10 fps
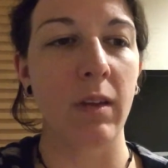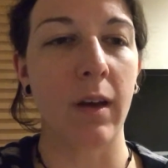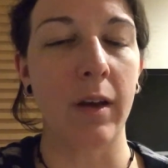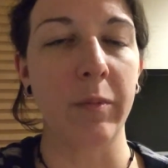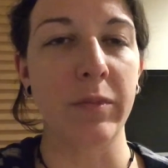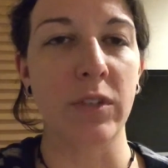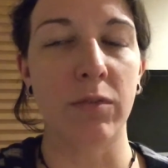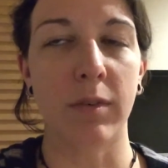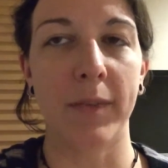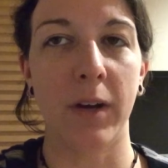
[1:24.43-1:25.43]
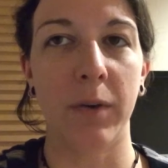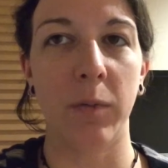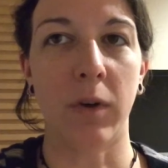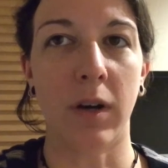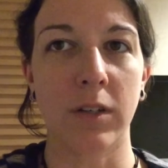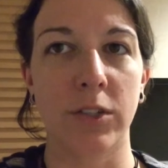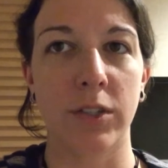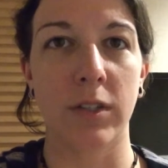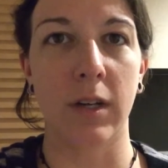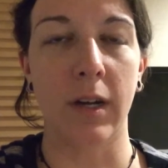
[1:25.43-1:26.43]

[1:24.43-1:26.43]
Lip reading: So from there, we walked